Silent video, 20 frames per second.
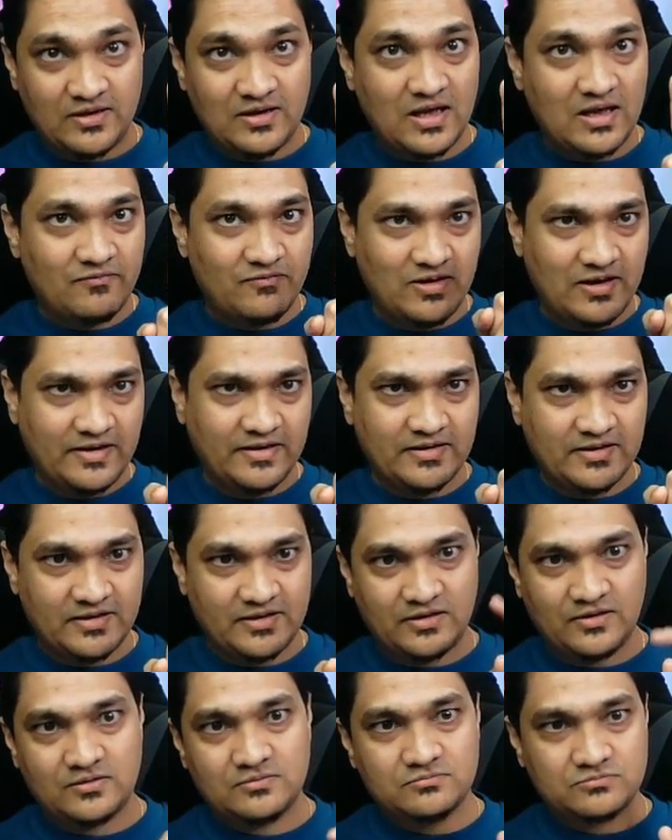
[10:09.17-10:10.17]
I've linked it
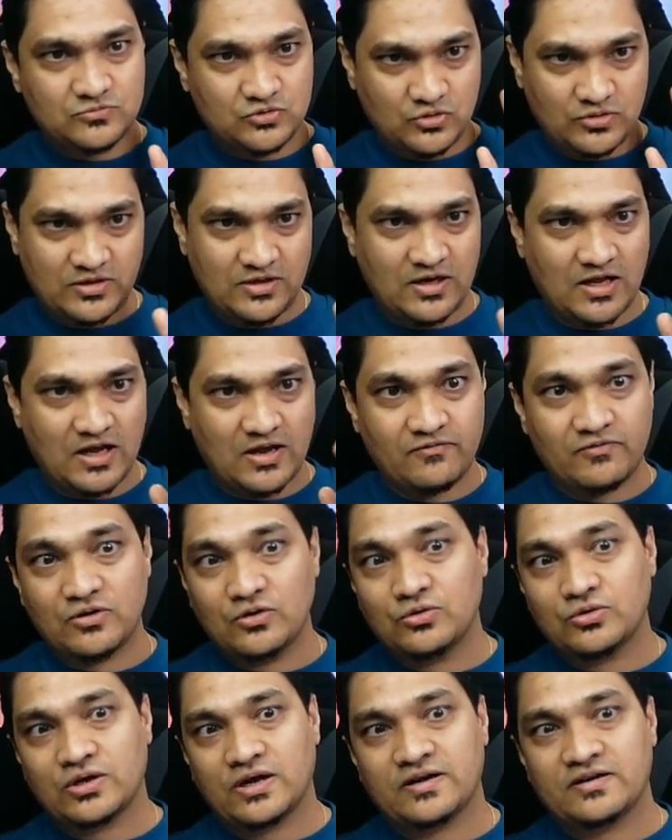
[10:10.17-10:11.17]
here. You can have a
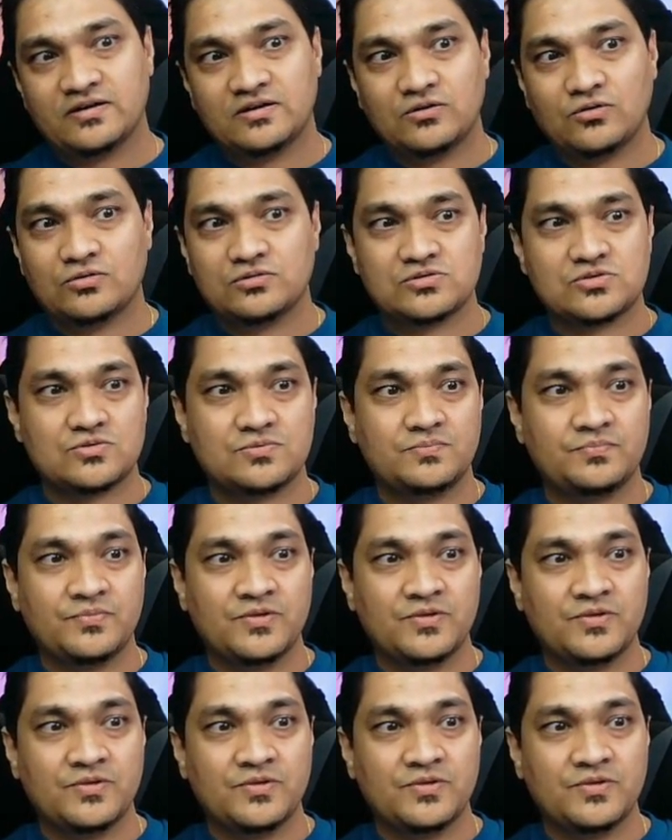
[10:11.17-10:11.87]
look at it also.